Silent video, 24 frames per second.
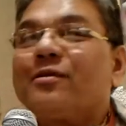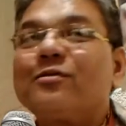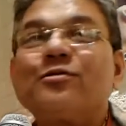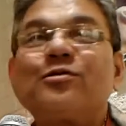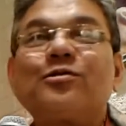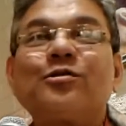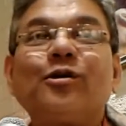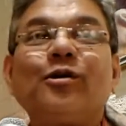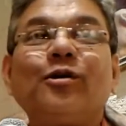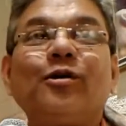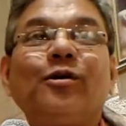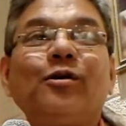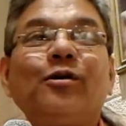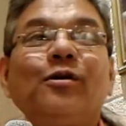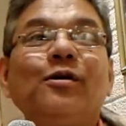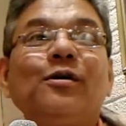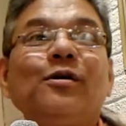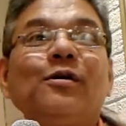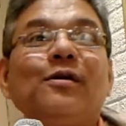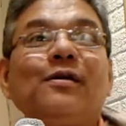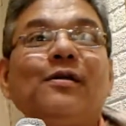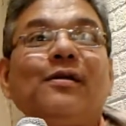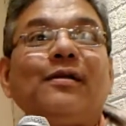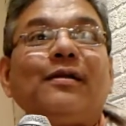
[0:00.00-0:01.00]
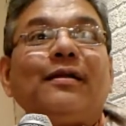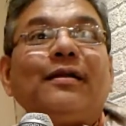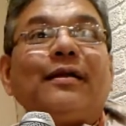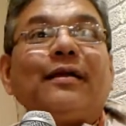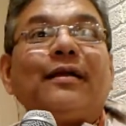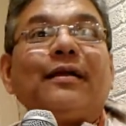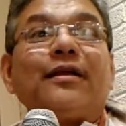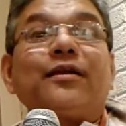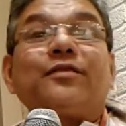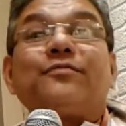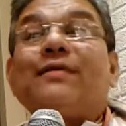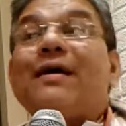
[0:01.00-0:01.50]
So
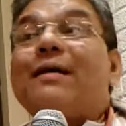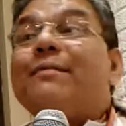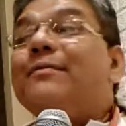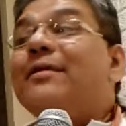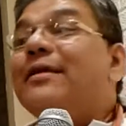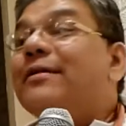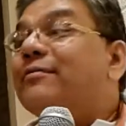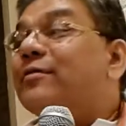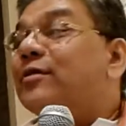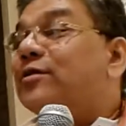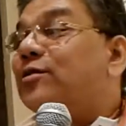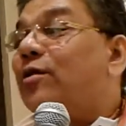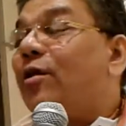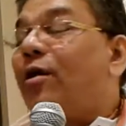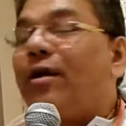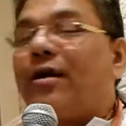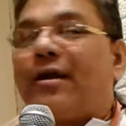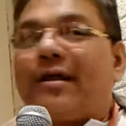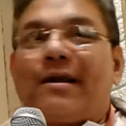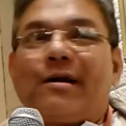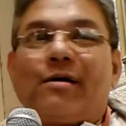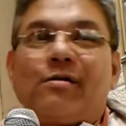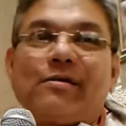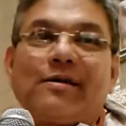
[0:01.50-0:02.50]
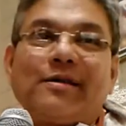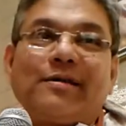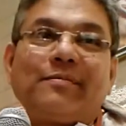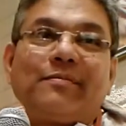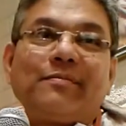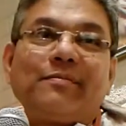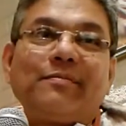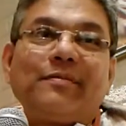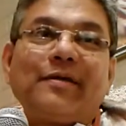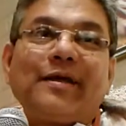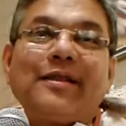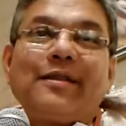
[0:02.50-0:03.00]
his family was all around
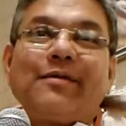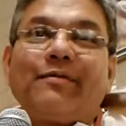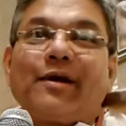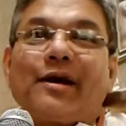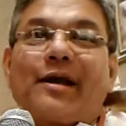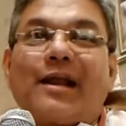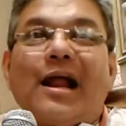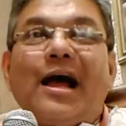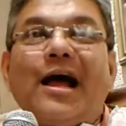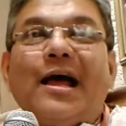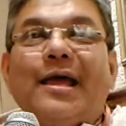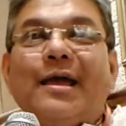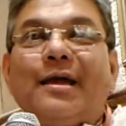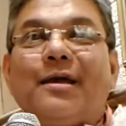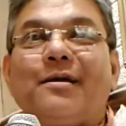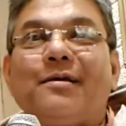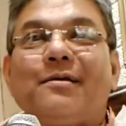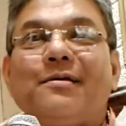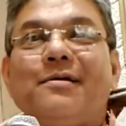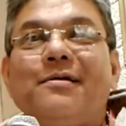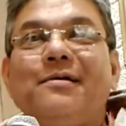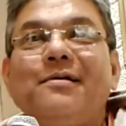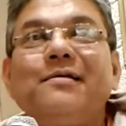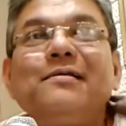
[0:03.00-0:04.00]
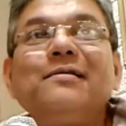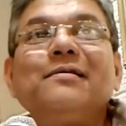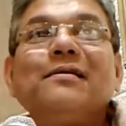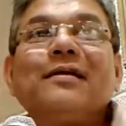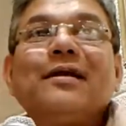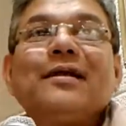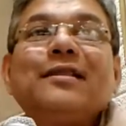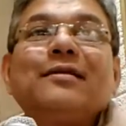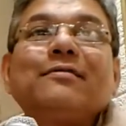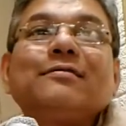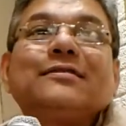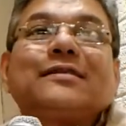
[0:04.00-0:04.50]
him, and they were crying,
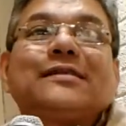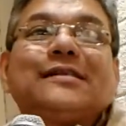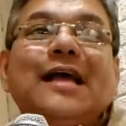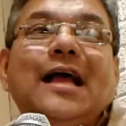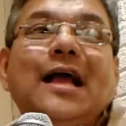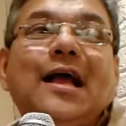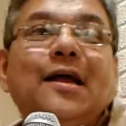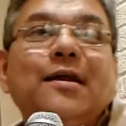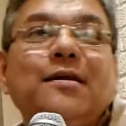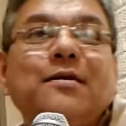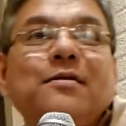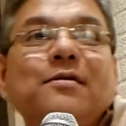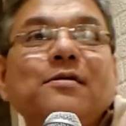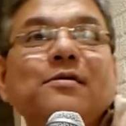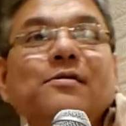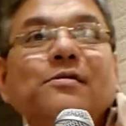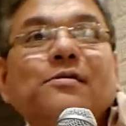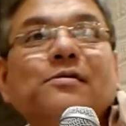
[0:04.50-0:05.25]
and they were sad.